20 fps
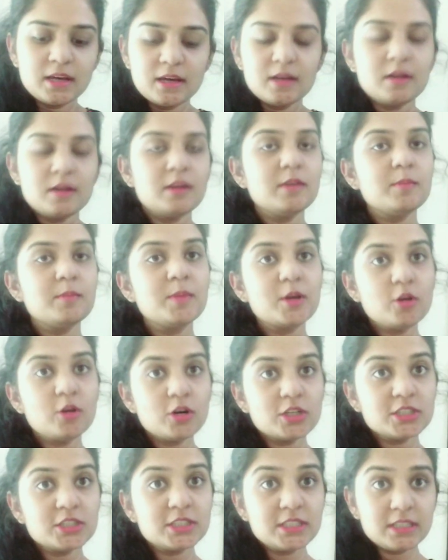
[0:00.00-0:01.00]

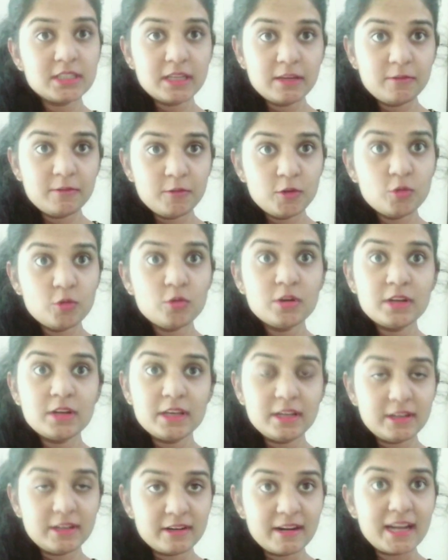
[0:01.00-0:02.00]
because if you
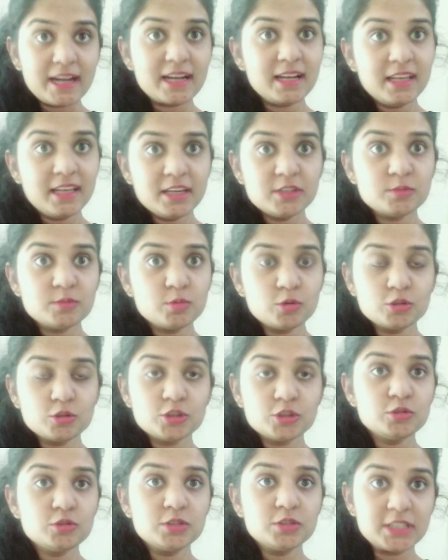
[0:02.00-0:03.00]
directly exposed
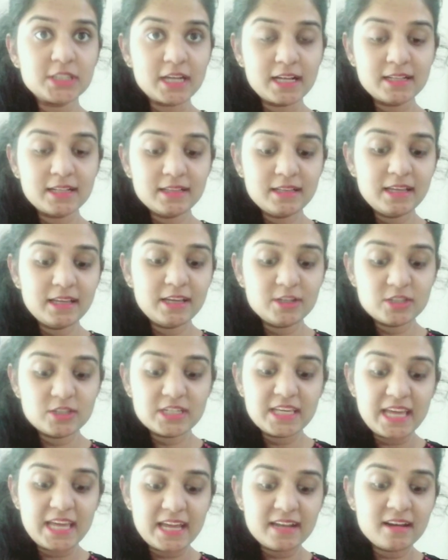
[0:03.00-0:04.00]
to sun, it
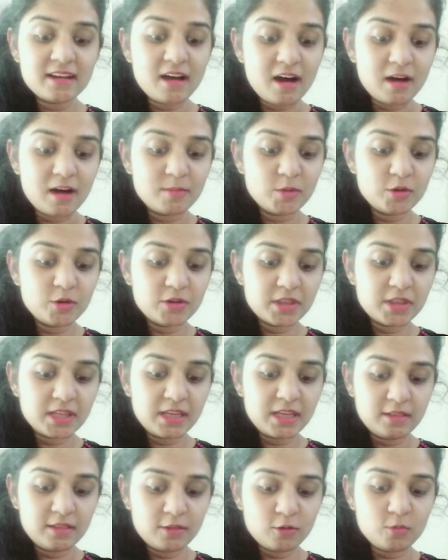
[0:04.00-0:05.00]
can harm your
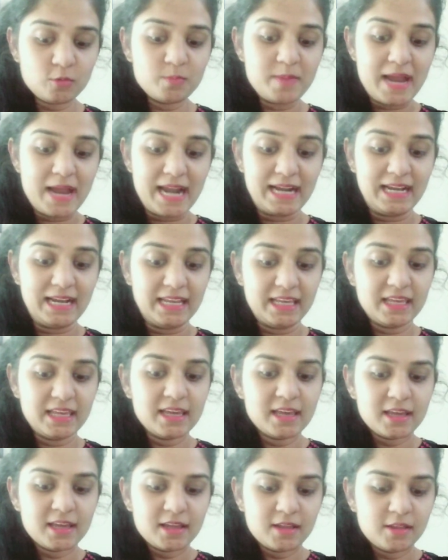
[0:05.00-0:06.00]
skin so badly.
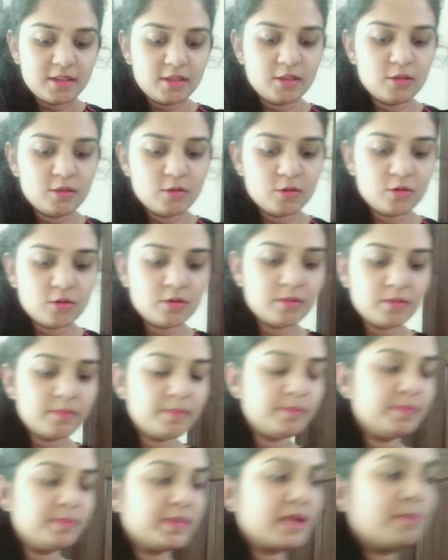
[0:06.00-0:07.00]
So
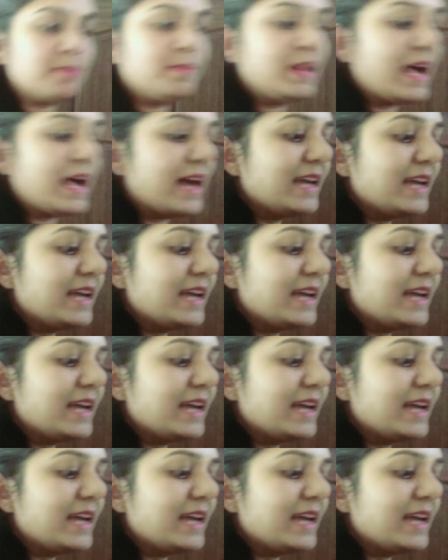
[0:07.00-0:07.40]
apply